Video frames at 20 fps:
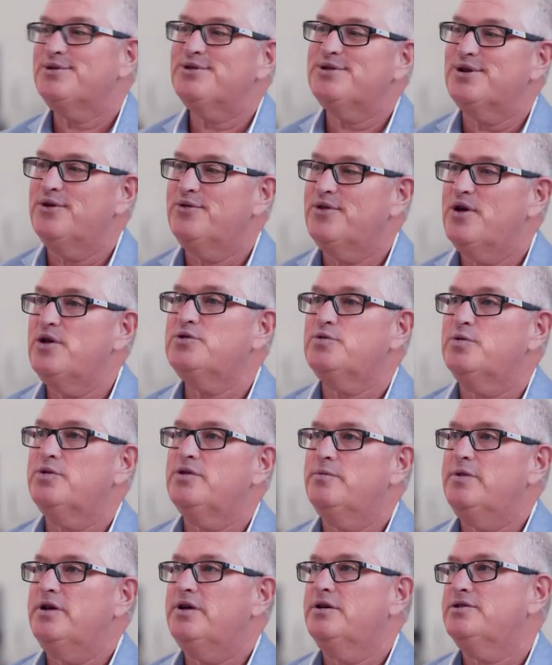So those were
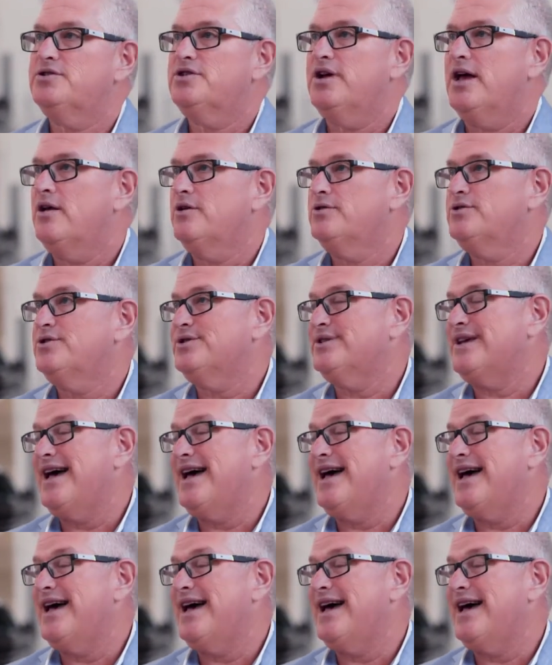the biggest challenges,